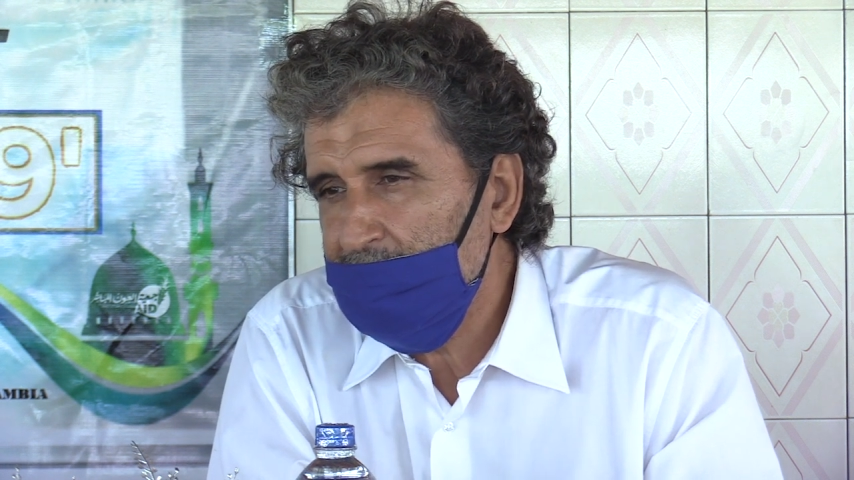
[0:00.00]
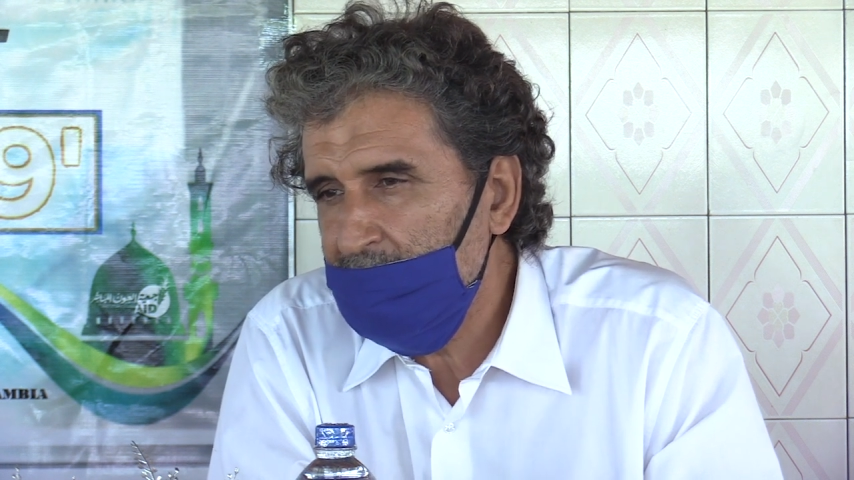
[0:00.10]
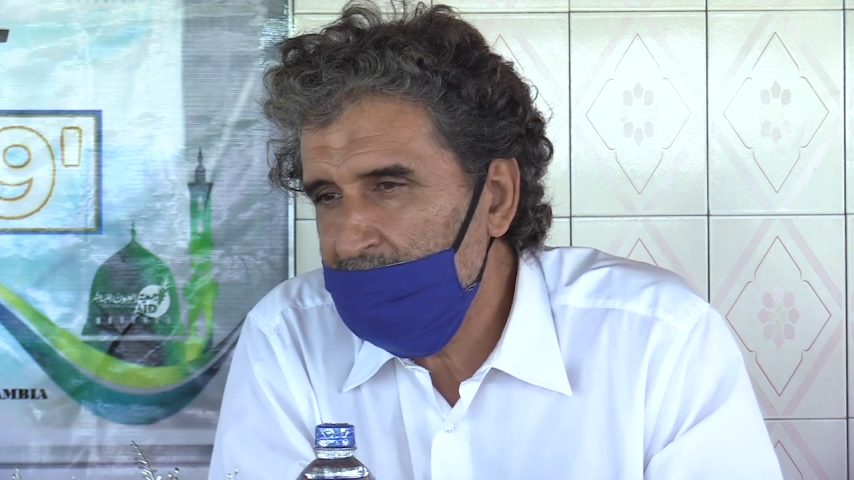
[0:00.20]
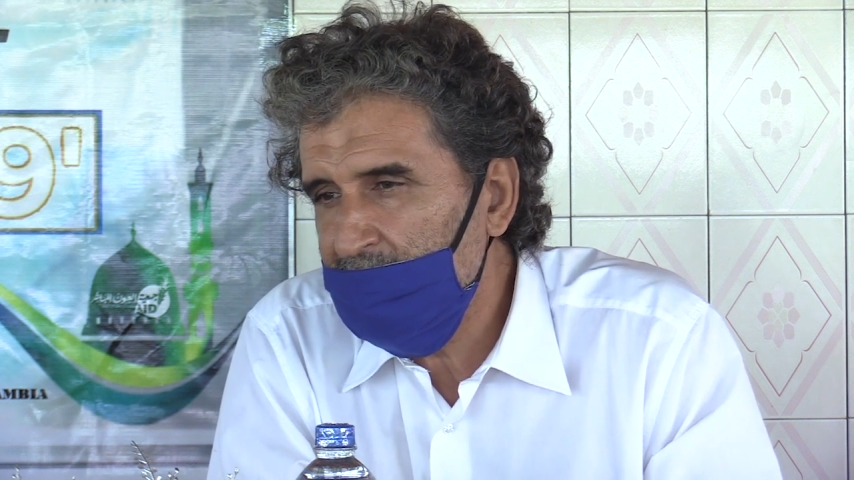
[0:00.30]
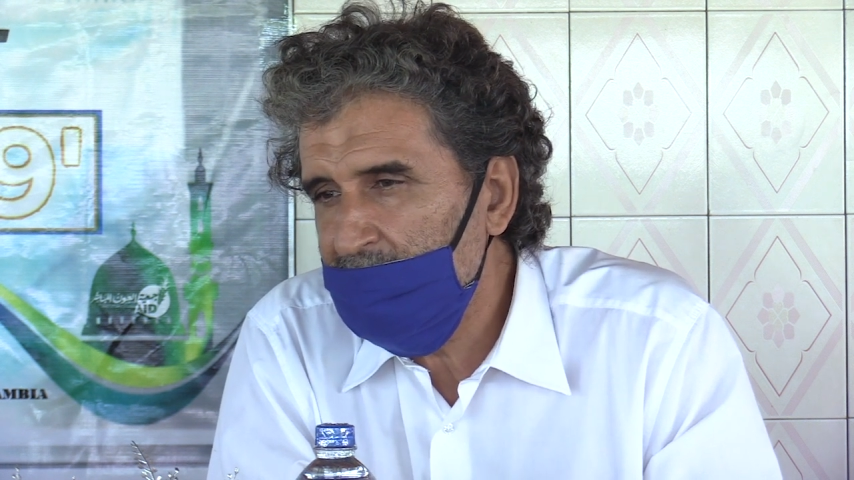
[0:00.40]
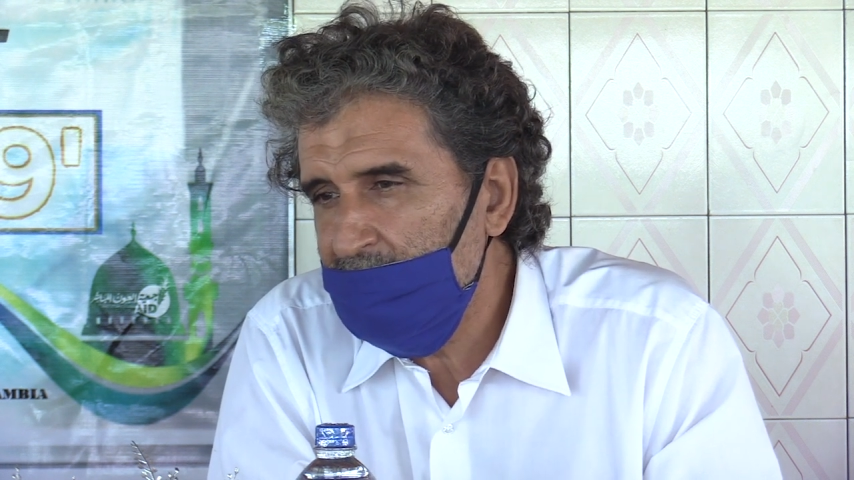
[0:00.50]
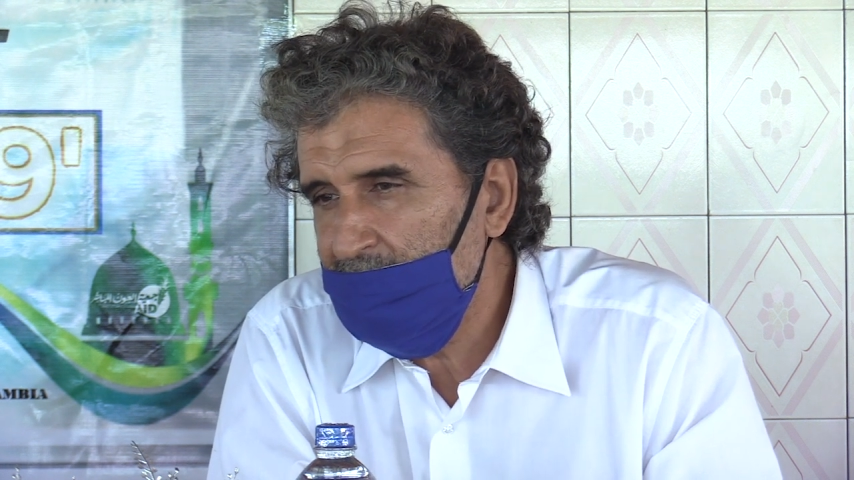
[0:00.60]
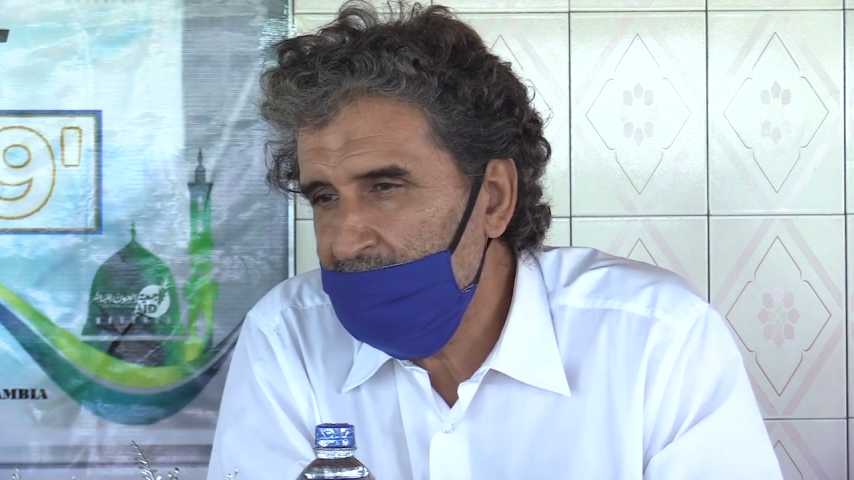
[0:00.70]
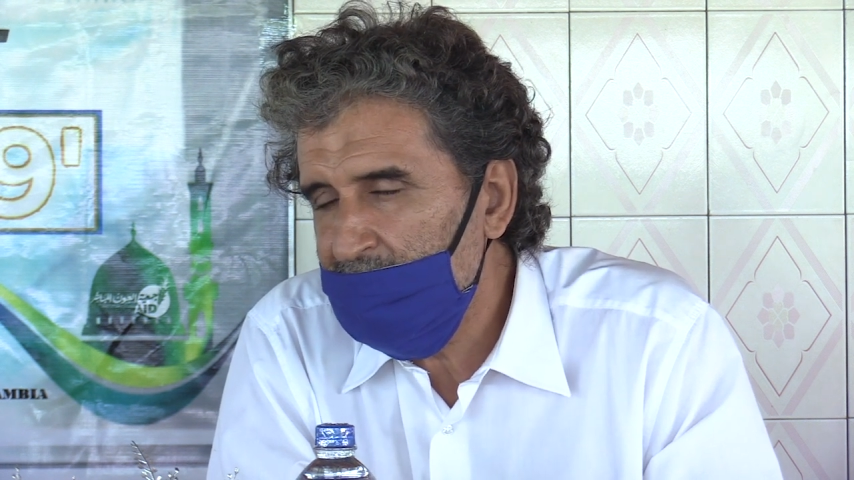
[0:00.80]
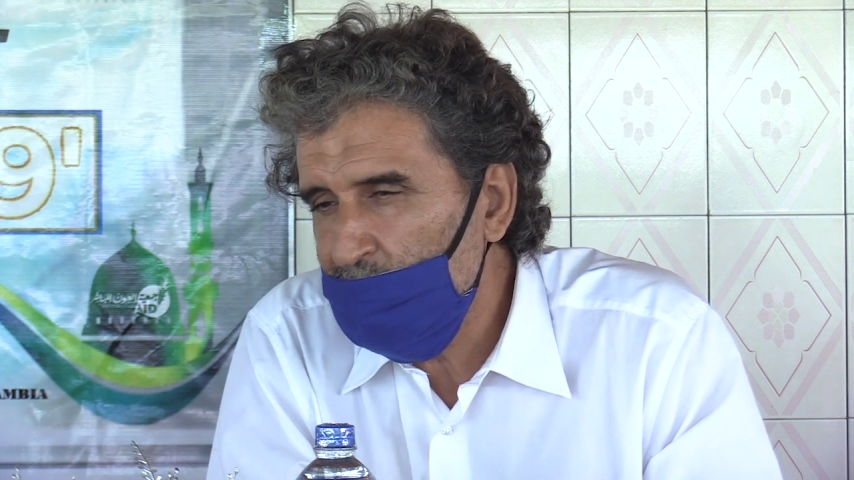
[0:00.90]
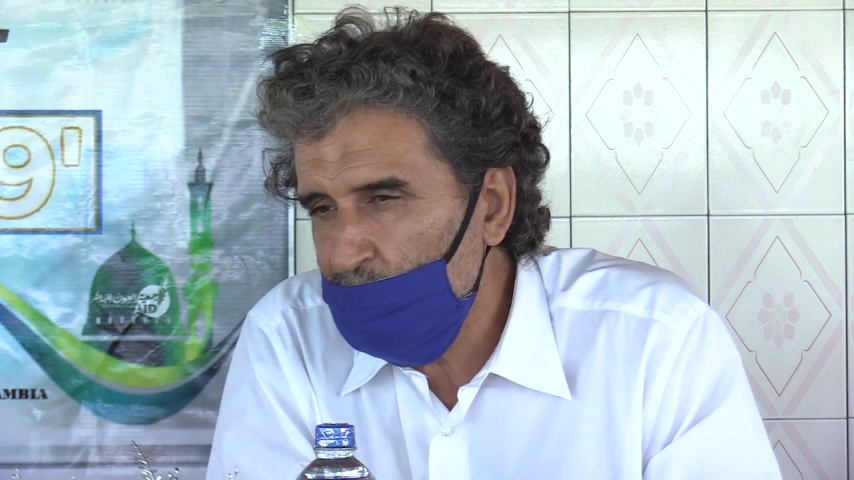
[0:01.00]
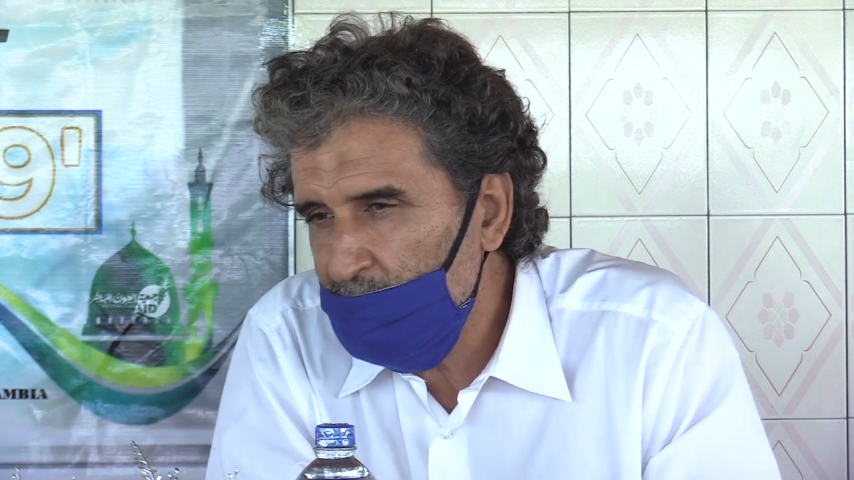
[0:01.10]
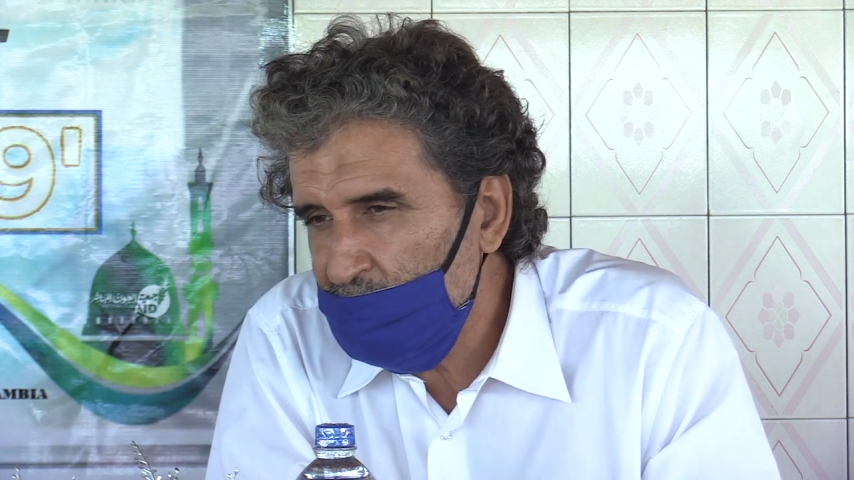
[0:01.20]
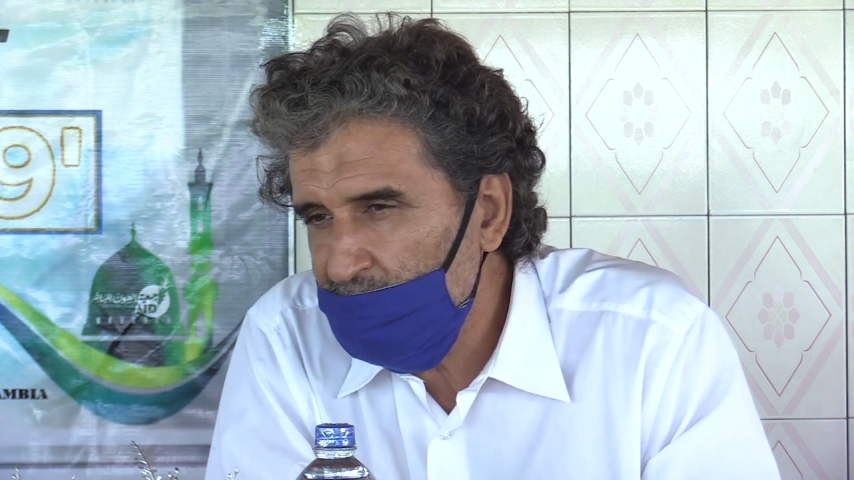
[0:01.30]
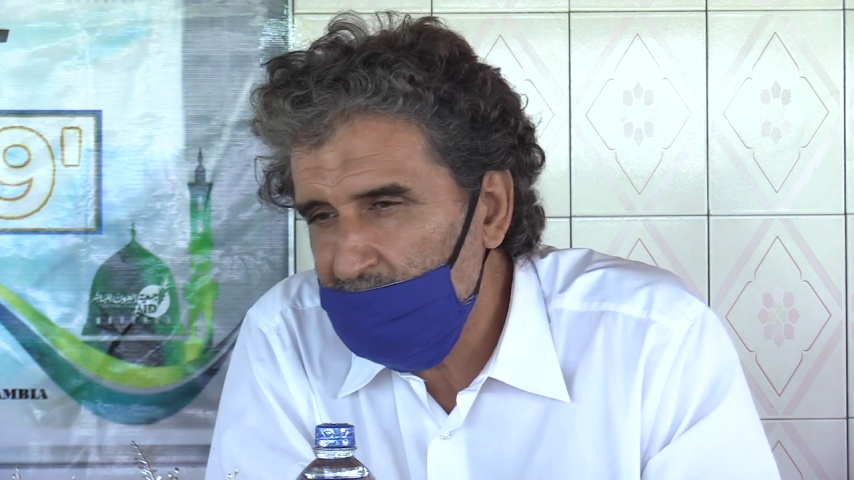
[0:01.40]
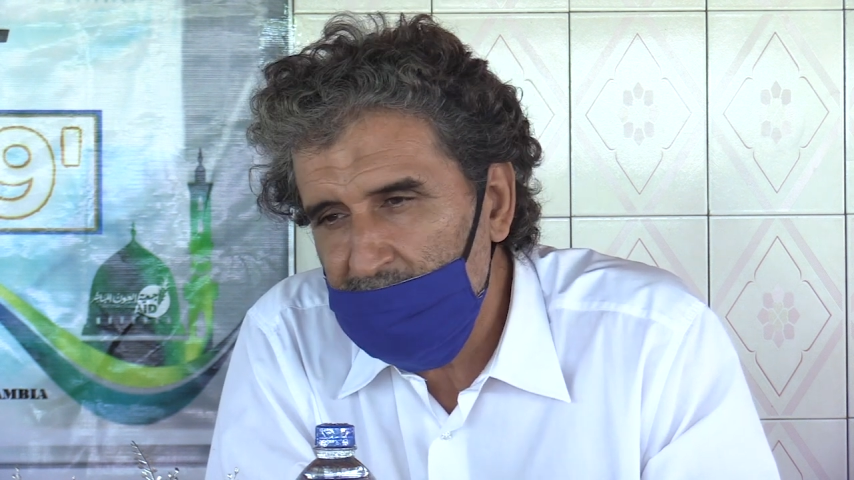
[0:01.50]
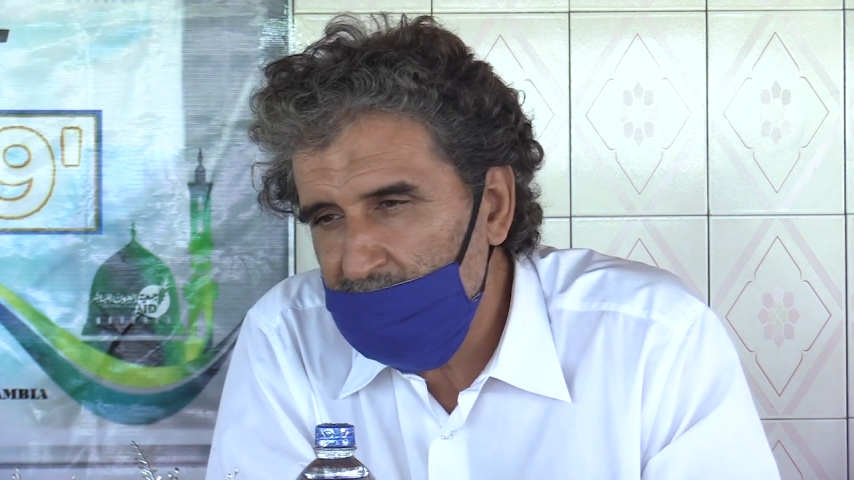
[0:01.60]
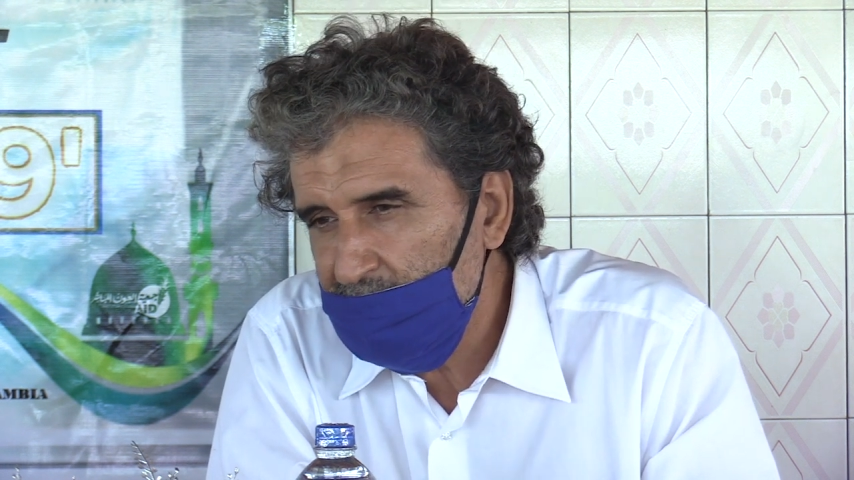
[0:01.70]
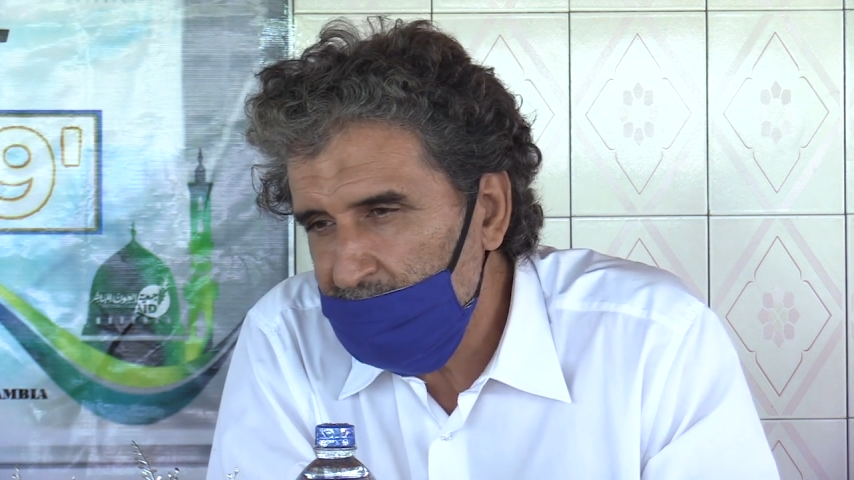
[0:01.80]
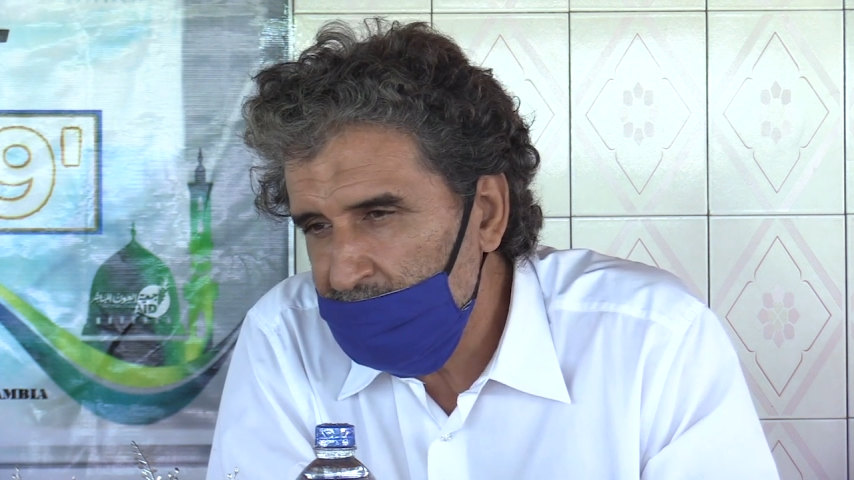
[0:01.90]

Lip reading: given the situation